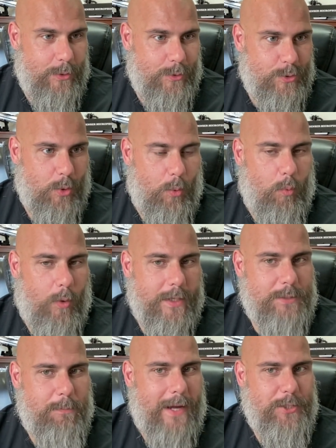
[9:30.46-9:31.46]
So what
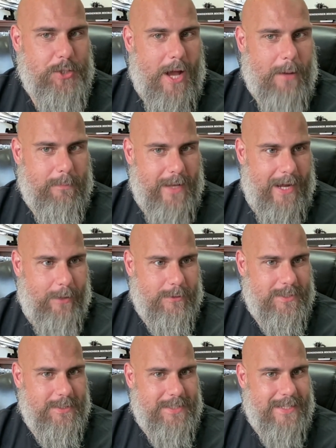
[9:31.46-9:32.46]
is my job now,
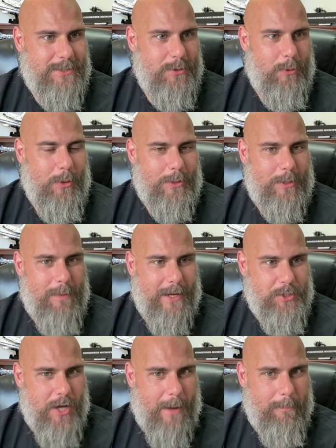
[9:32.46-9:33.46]
since that's no longer my
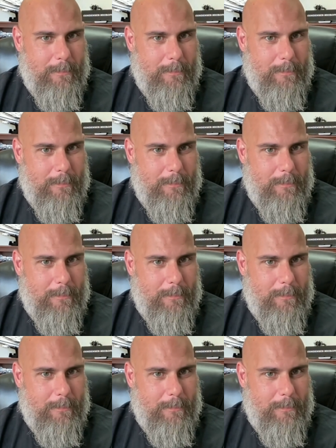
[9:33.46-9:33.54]
job?